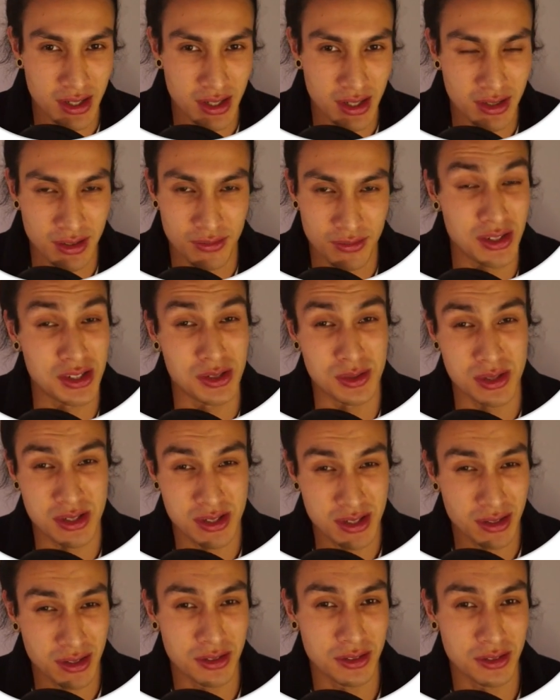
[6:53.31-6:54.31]
virtuous
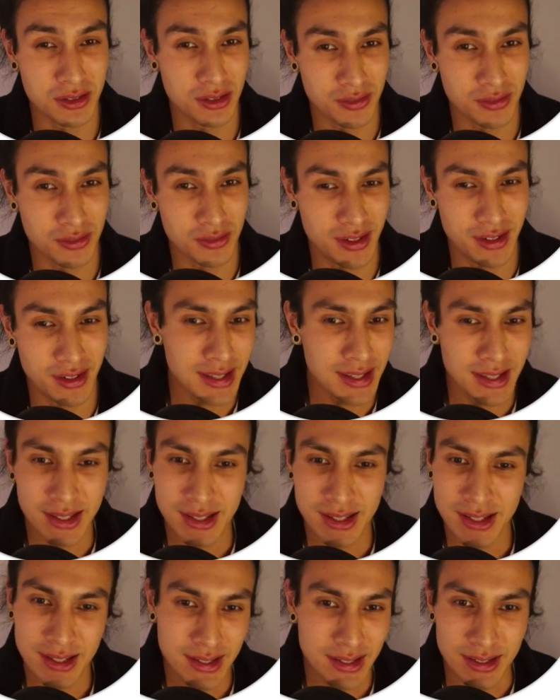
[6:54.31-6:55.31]
cycles of learning,
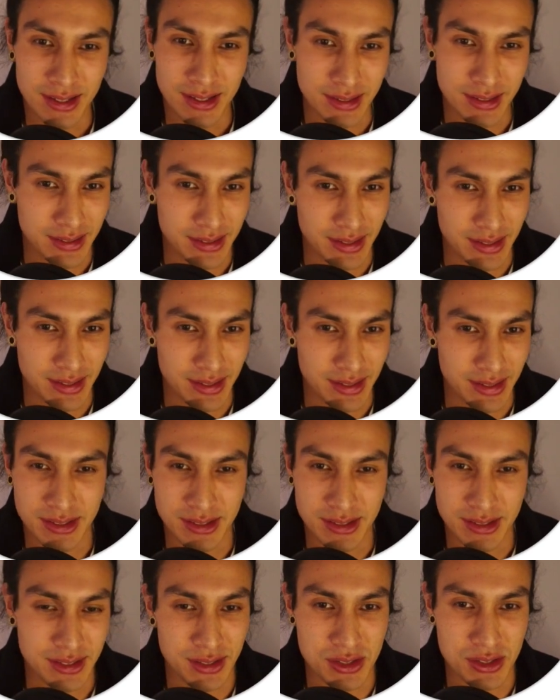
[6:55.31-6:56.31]
yeah, it
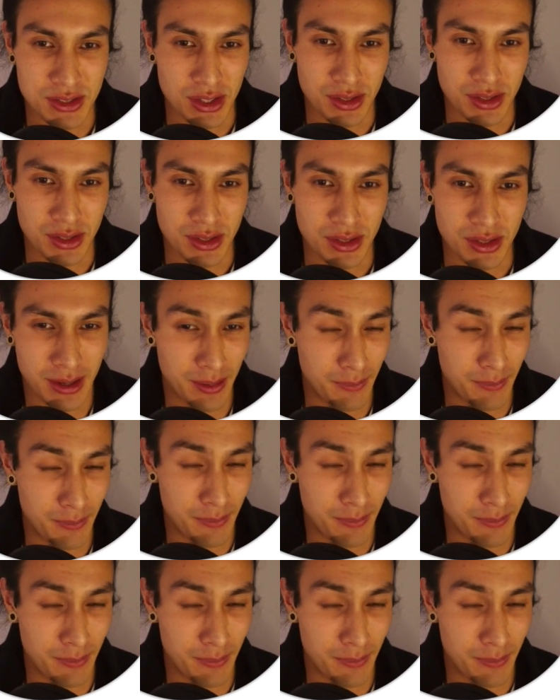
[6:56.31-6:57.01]
goes on.